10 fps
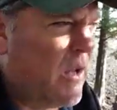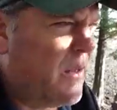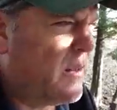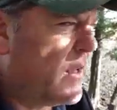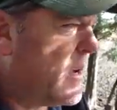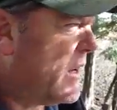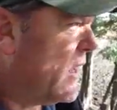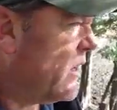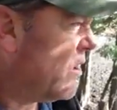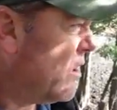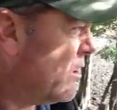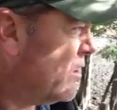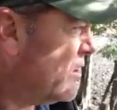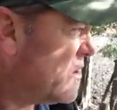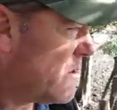I think they kind of get along
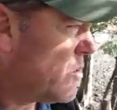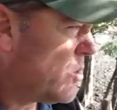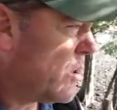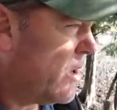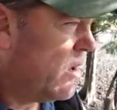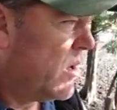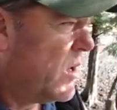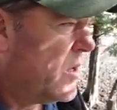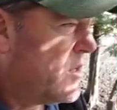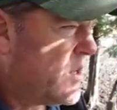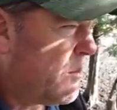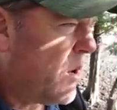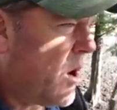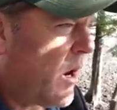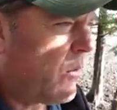good. There's some sort of
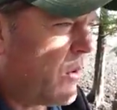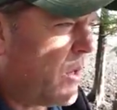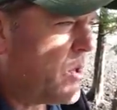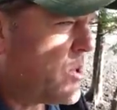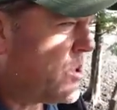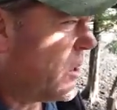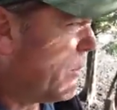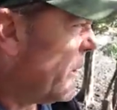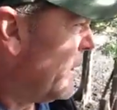symbiotic relationship.